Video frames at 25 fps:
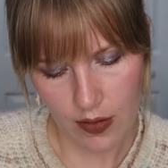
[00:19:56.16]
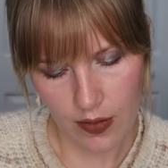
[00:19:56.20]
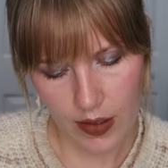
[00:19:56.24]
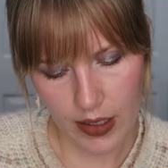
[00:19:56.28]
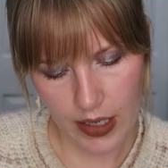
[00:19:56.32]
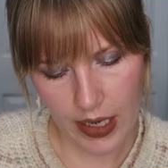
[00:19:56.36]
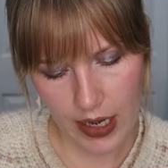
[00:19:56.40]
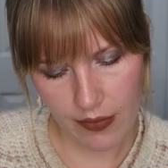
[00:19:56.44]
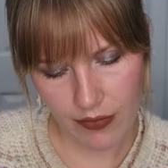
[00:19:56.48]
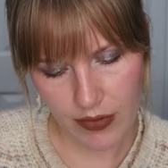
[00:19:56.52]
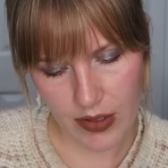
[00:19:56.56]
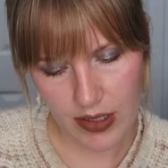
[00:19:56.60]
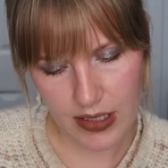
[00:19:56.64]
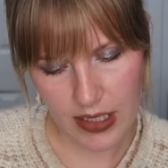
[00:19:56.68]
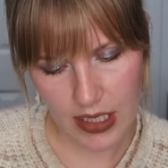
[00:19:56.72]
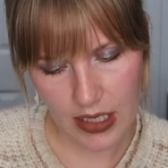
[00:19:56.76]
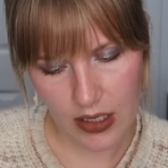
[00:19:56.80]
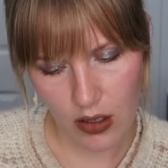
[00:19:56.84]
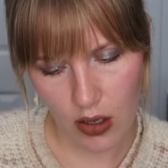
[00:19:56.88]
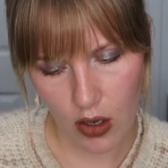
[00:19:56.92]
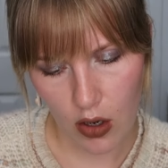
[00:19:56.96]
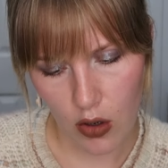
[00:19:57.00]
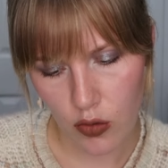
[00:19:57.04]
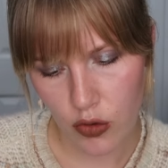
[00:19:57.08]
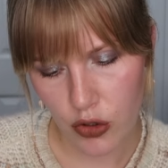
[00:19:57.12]
And I have this
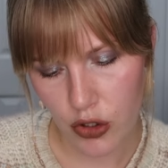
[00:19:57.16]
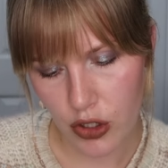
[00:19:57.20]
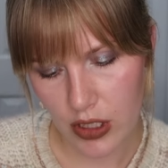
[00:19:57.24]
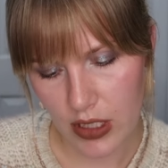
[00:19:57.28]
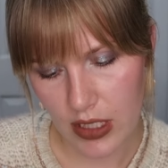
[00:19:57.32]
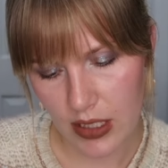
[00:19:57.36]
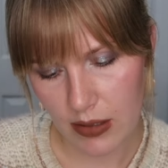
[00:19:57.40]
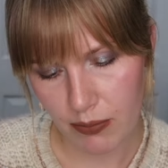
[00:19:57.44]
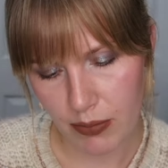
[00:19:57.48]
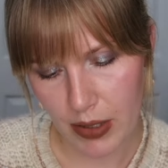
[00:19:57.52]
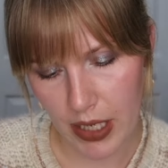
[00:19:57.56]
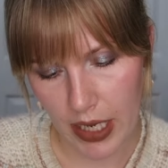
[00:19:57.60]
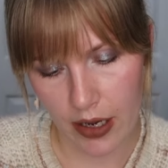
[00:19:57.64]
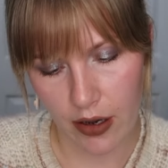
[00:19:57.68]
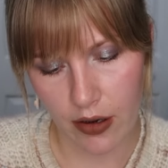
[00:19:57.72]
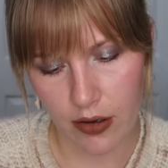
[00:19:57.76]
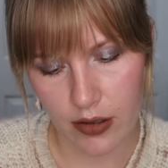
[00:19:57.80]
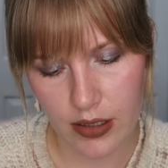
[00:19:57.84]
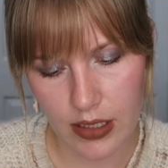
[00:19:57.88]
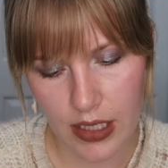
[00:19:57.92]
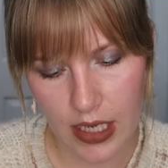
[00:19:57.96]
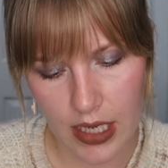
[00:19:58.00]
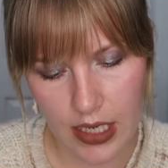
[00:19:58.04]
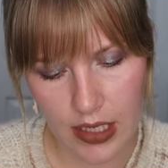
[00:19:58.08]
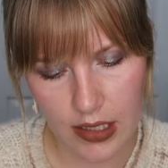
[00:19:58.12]
like oceany
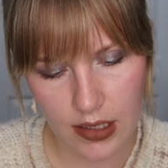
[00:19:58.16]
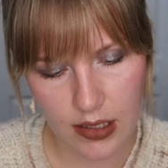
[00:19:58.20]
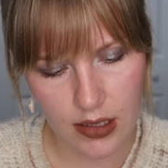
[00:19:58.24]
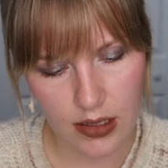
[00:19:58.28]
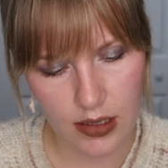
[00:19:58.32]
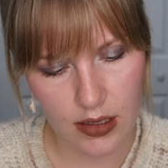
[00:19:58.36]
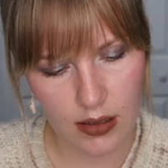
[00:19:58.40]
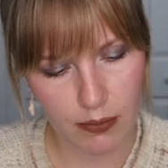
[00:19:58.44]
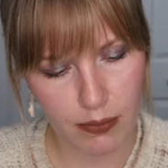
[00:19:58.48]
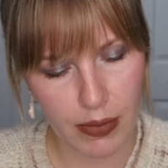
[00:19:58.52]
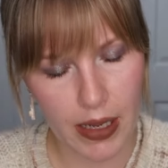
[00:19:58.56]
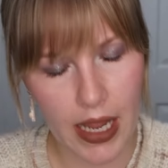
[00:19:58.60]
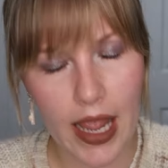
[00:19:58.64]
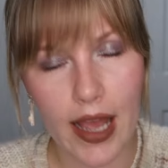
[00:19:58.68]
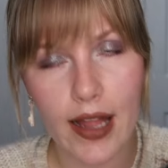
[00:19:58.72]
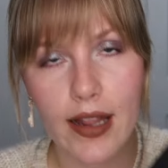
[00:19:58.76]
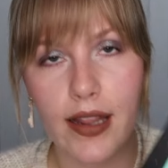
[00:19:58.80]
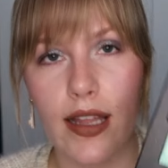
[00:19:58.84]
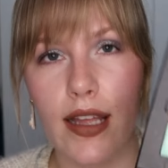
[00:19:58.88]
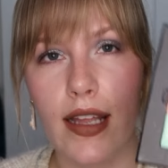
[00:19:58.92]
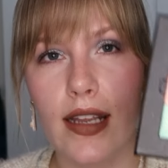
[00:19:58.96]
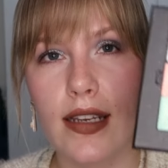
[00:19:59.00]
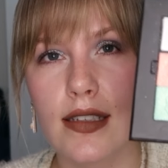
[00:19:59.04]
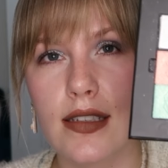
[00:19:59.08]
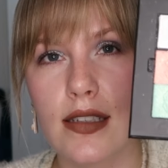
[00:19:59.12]
paradise
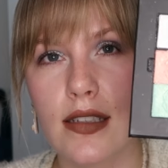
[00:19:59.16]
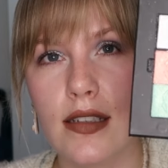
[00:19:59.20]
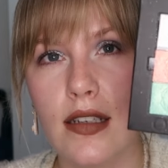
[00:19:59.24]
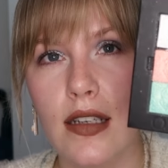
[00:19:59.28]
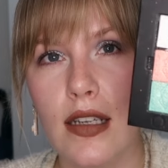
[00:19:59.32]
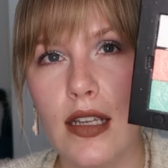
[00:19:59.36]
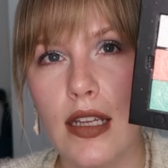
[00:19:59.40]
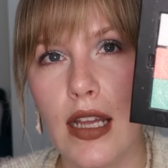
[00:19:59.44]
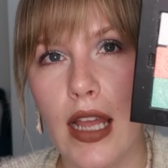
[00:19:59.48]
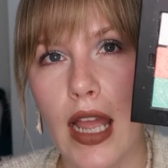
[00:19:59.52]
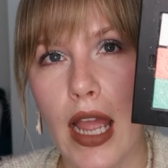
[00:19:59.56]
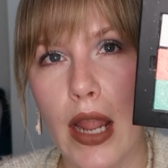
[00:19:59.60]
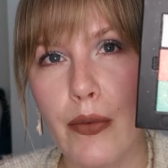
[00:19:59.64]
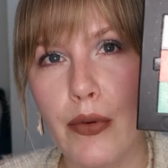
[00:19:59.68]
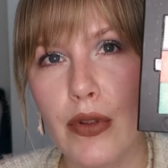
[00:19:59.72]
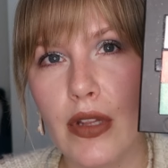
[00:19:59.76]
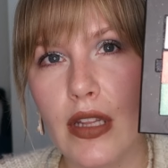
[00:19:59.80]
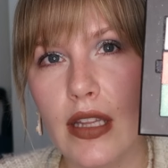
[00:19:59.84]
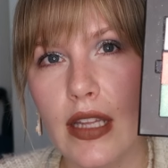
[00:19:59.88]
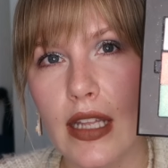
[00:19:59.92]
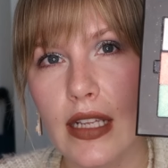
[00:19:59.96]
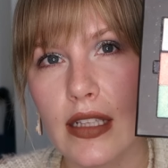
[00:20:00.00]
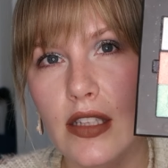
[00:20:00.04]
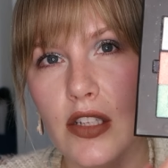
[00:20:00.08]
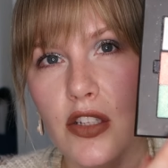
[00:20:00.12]
palette. I really
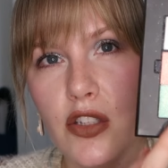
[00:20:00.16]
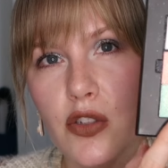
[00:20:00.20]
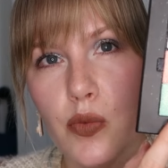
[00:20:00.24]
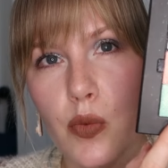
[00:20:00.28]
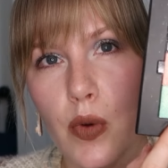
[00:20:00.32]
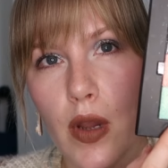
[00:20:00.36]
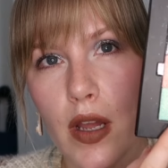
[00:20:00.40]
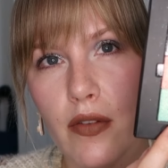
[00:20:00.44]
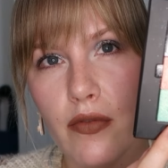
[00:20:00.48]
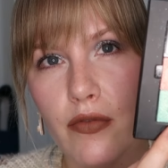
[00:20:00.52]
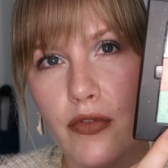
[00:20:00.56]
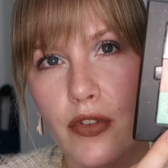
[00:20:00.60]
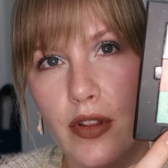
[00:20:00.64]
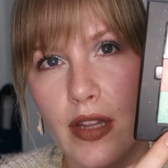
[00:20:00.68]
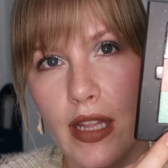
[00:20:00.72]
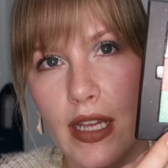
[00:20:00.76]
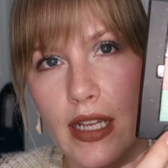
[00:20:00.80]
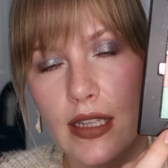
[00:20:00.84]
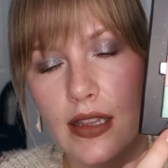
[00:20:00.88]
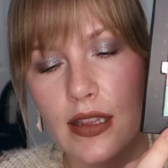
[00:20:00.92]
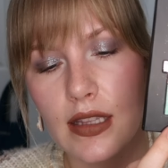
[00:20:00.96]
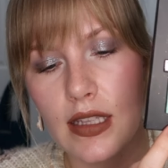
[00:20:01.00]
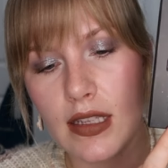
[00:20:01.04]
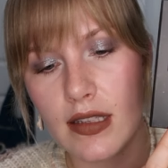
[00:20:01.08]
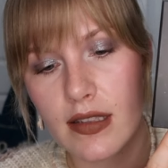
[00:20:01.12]
like this one for
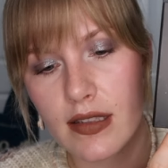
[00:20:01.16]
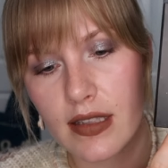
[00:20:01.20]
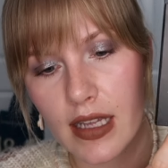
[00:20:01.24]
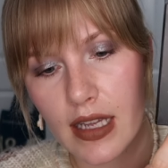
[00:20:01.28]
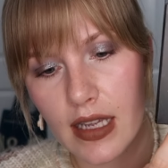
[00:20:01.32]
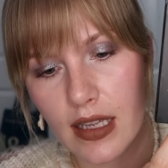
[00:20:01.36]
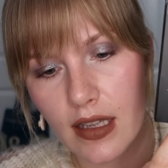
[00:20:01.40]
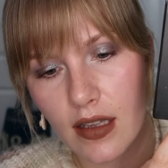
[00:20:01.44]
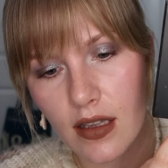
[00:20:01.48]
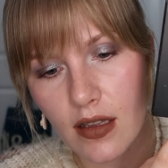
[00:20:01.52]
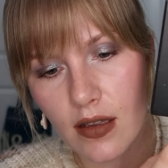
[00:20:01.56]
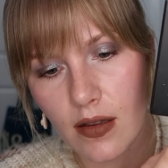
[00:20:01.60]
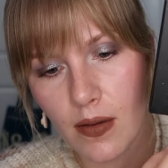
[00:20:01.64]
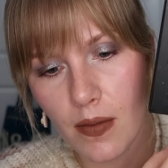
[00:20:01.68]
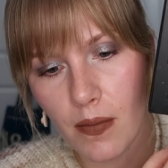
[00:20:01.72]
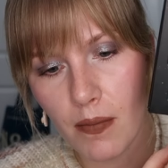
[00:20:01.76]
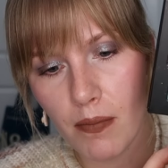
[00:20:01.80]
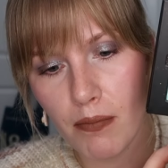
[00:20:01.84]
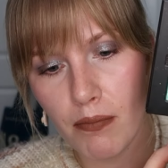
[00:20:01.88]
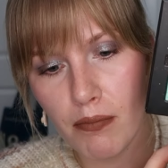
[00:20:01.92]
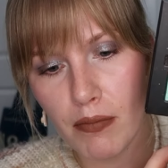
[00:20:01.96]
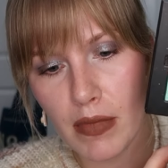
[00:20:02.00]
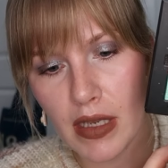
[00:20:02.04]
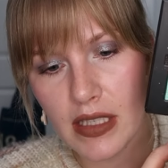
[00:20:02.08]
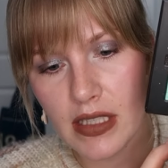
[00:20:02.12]
like these like
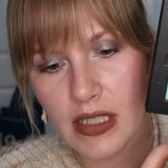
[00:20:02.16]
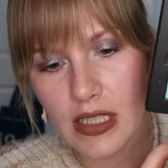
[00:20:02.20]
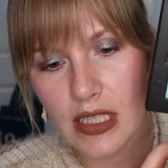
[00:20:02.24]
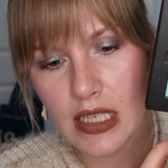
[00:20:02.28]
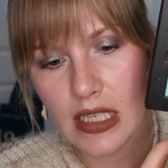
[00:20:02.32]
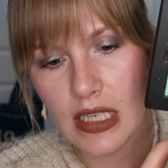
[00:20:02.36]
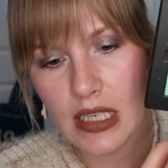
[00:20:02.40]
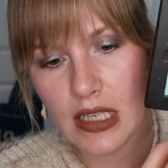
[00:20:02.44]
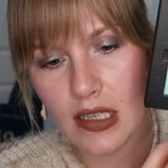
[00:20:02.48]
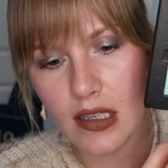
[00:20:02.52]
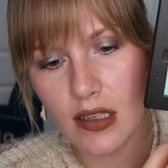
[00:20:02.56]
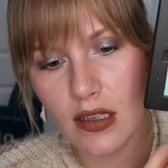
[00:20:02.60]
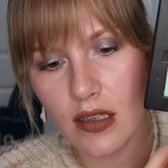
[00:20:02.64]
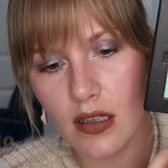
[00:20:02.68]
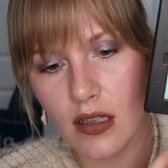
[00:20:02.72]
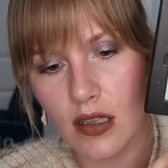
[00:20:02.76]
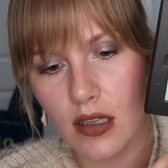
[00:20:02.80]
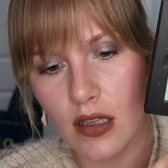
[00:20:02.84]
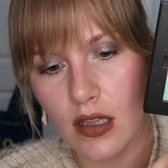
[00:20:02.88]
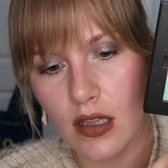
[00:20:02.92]
minty